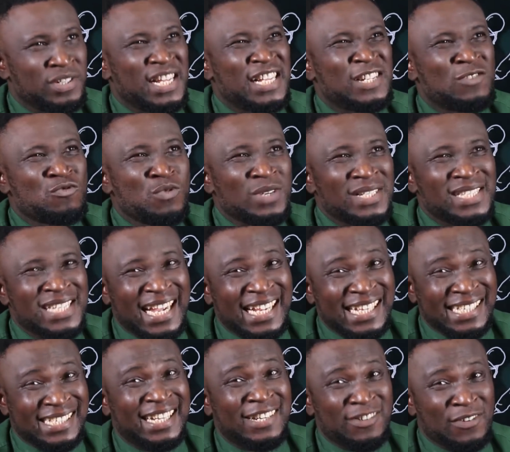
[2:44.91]
There is water
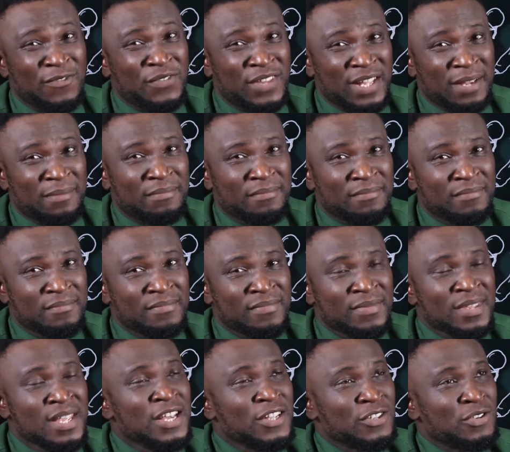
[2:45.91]
inside of them.
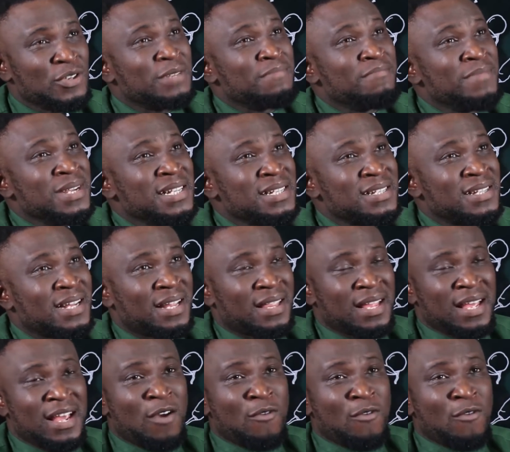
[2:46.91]
So it means that